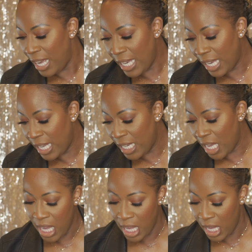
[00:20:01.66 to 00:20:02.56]

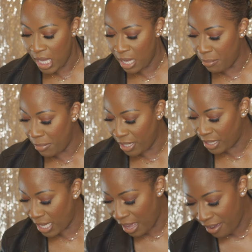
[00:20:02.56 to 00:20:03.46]
Again,
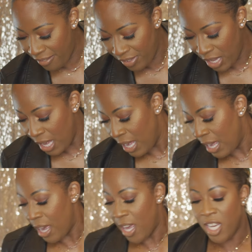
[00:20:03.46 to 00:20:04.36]
must have.
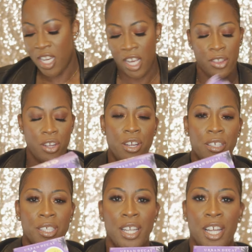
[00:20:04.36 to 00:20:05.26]
Another
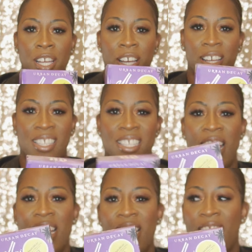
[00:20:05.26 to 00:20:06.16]

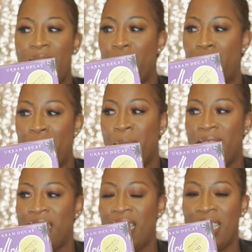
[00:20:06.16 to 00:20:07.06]
set that I'm
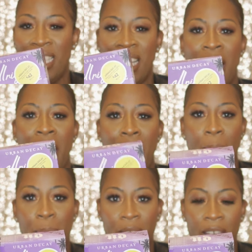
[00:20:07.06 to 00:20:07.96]
amazingly
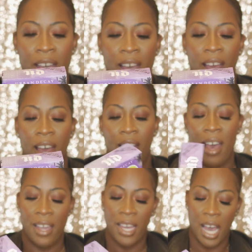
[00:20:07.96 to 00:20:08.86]
happy
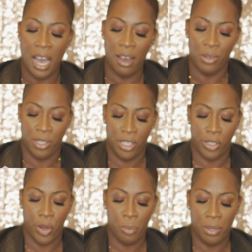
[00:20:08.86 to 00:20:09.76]
I got was this
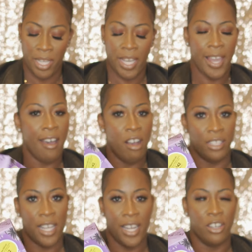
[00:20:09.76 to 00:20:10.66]
Urban Decay
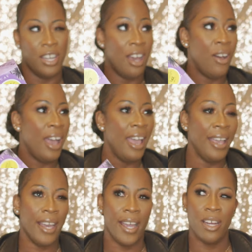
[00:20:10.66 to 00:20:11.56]
All Nighter. Now I
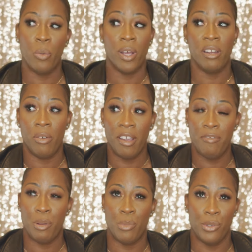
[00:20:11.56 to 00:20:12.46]
had kind of went away
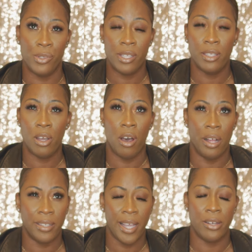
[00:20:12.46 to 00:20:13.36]
from using the
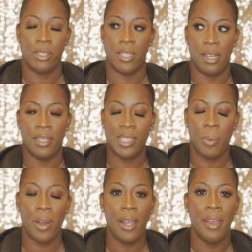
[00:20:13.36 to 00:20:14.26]
All Nighter setting
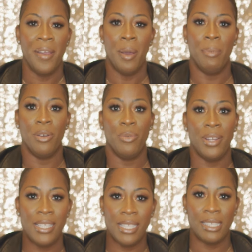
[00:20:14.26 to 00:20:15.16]
spray, but
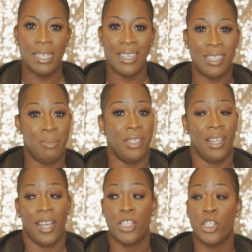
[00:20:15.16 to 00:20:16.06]
recently it's been
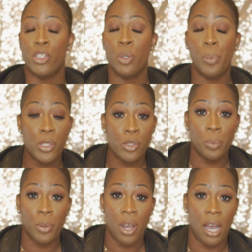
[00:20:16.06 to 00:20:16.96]
like super,
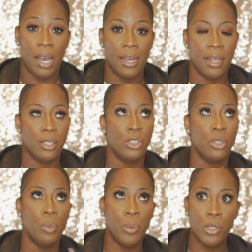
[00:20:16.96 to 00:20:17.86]
super hot and
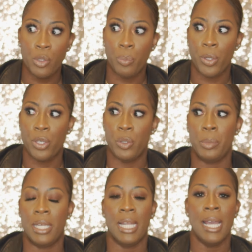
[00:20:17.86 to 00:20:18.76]
super, super
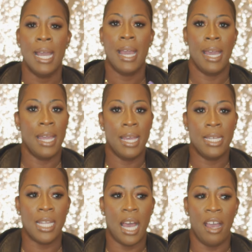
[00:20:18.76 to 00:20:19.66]
humid.
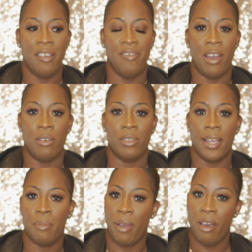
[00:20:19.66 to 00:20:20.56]
And I found
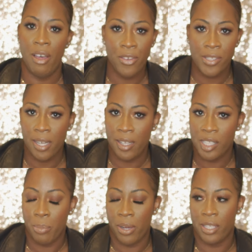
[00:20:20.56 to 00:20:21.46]
like my other setting
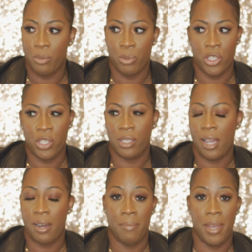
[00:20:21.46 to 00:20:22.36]
sprays were just
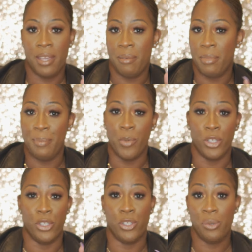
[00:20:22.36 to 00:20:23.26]
kind of making me
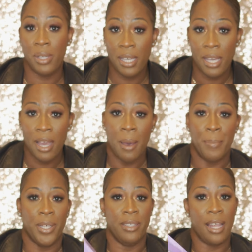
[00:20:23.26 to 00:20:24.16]
more dewy,
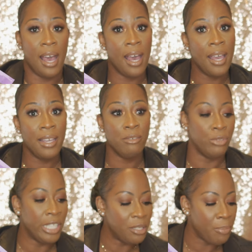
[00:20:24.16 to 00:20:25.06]
but I
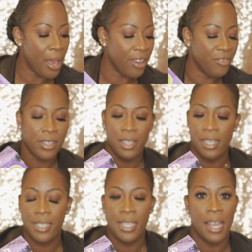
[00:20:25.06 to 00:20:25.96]
reached back for
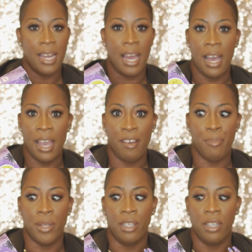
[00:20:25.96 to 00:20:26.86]
this and I
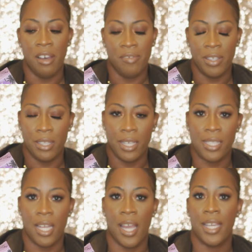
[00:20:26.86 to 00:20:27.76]
have been loving
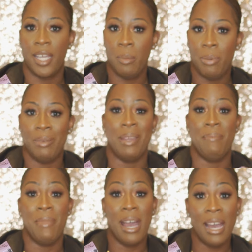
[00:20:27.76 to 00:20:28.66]
this, like keeping me
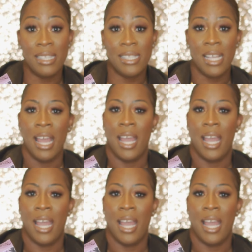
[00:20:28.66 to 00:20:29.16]
matte